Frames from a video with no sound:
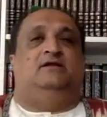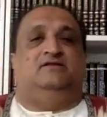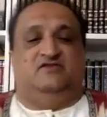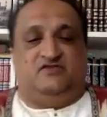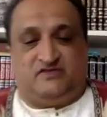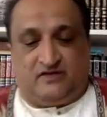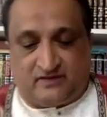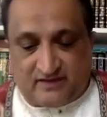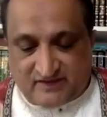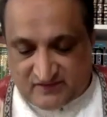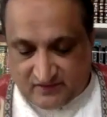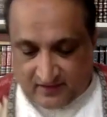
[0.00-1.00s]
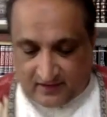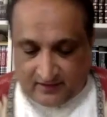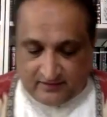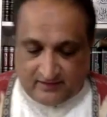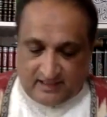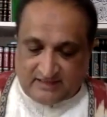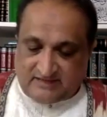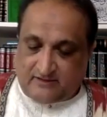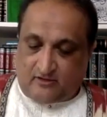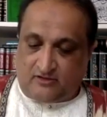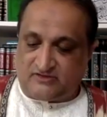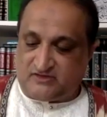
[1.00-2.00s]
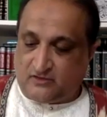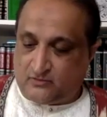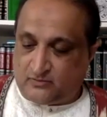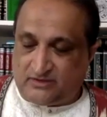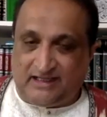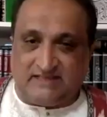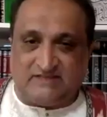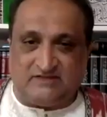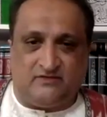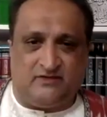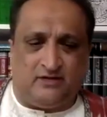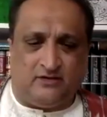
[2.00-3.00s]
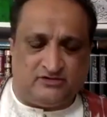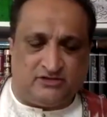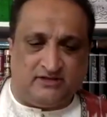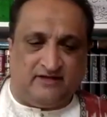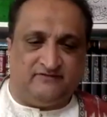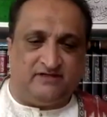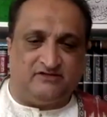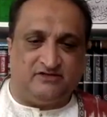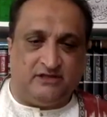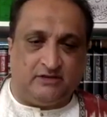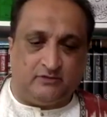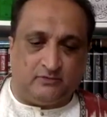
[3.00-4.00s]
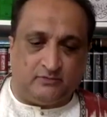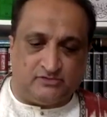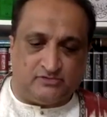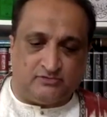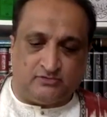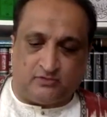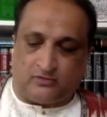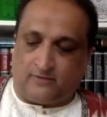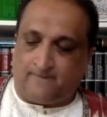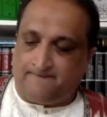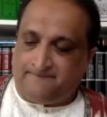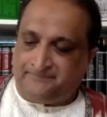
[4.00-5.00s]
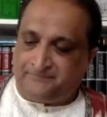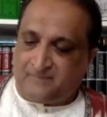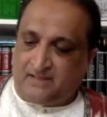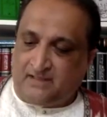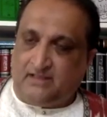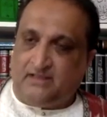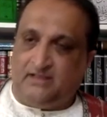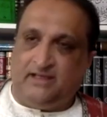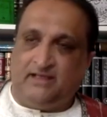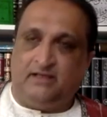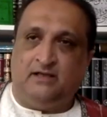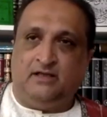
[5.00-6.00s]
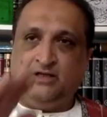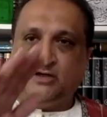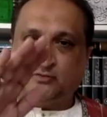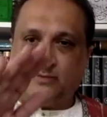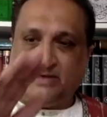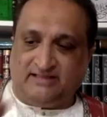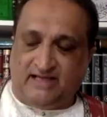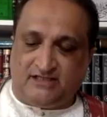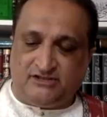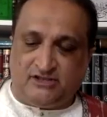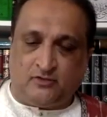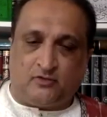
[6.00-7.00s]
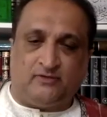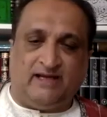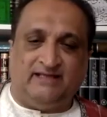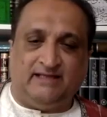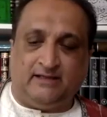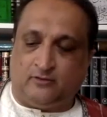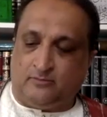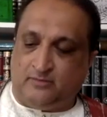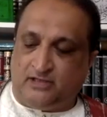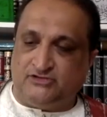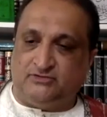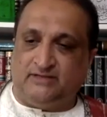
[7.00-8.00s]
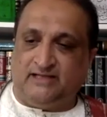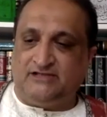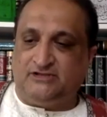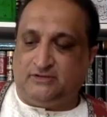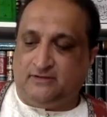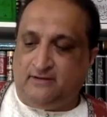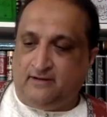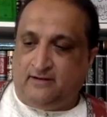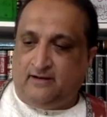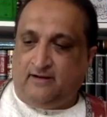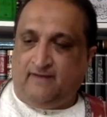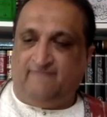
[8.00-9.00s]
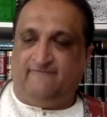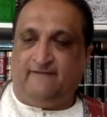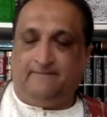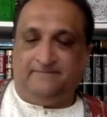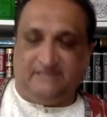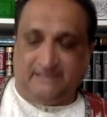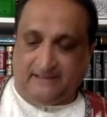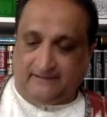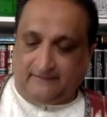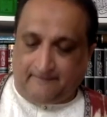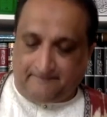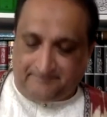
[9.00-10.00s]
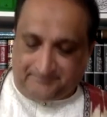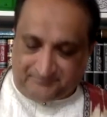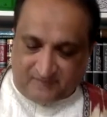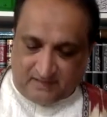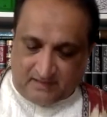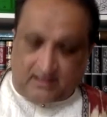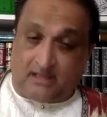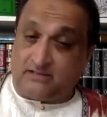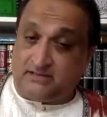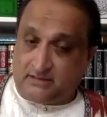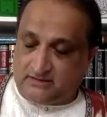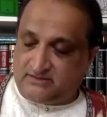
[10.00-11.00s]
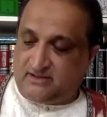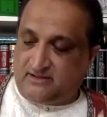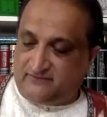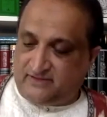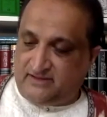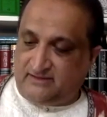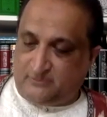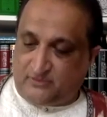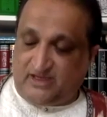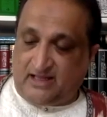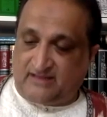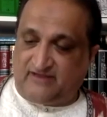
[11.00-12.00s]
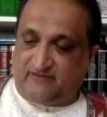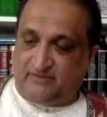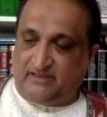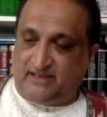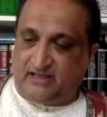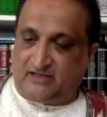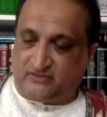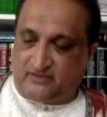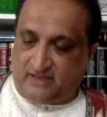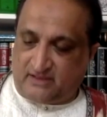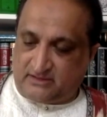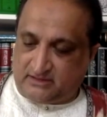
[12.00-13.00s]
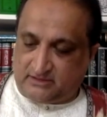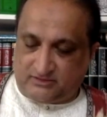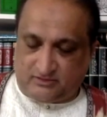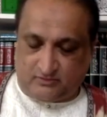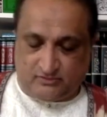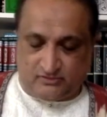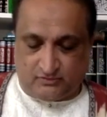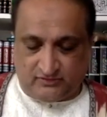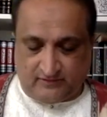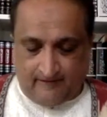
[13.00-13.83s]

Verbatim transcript: This this uh, nicely also relates to the notion of tashkikul wujud or uh, a gradation or ranking or modulation of being haqiqat of the reality of being actually haqiqatul wujud